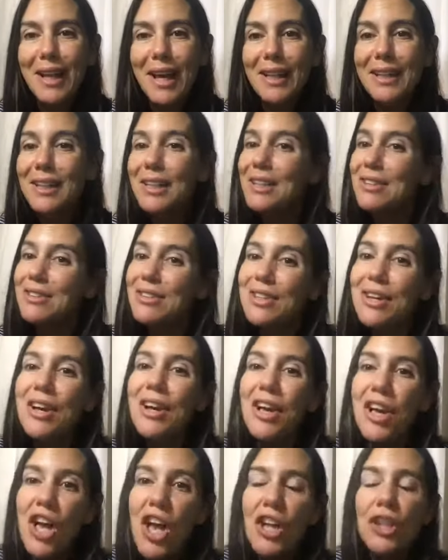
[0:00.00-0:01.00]
And it is,
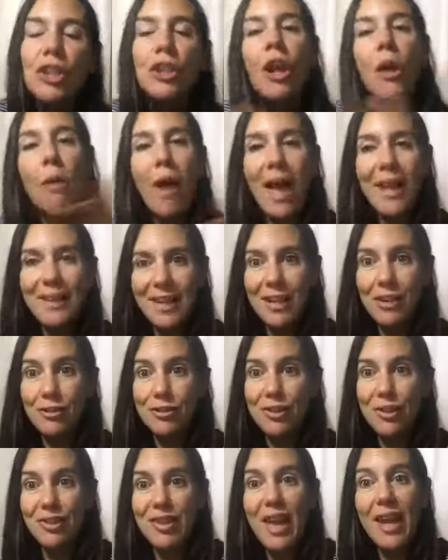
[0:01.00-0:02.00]
you know, and
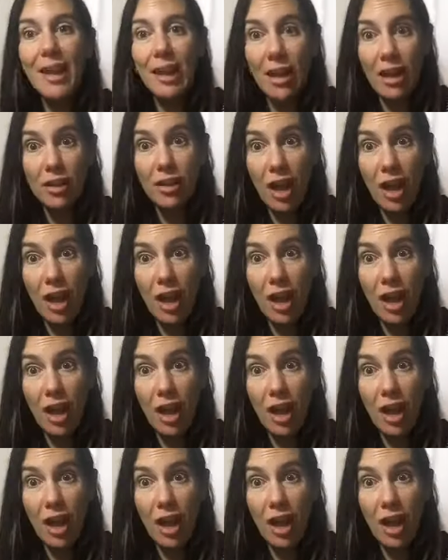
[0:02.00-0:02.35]
here's the thing.